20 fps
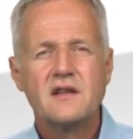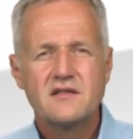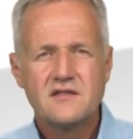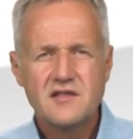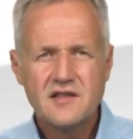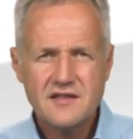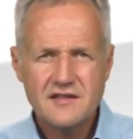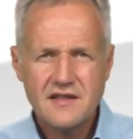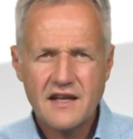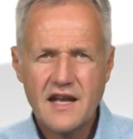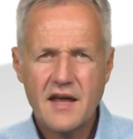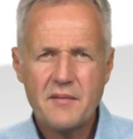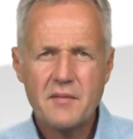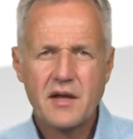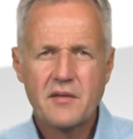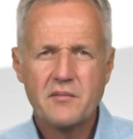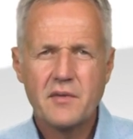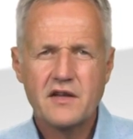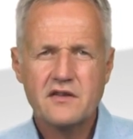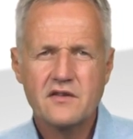These
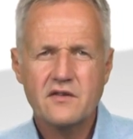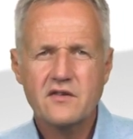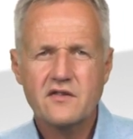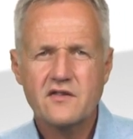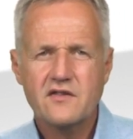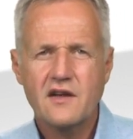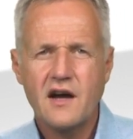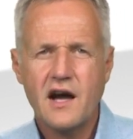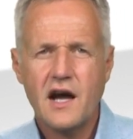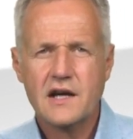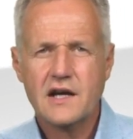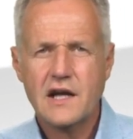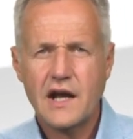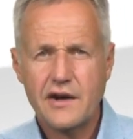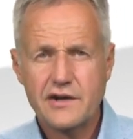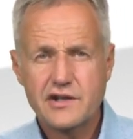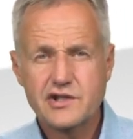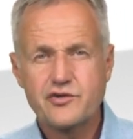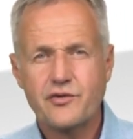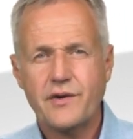dynamic methods are
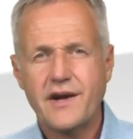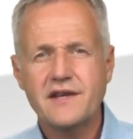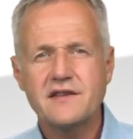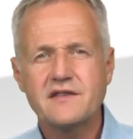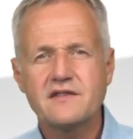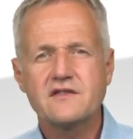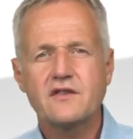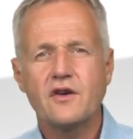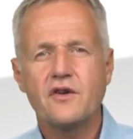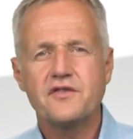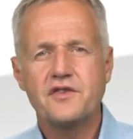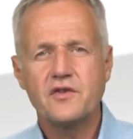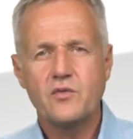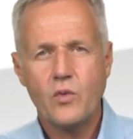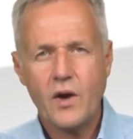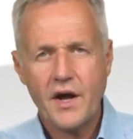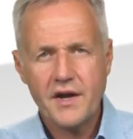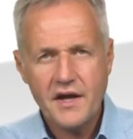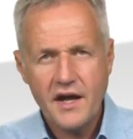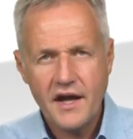characterized on the
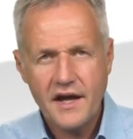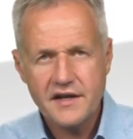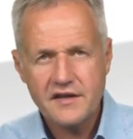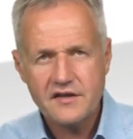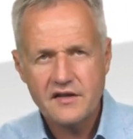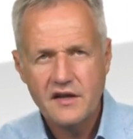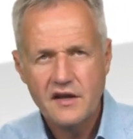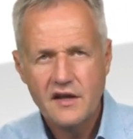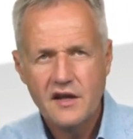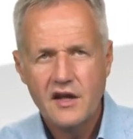one hand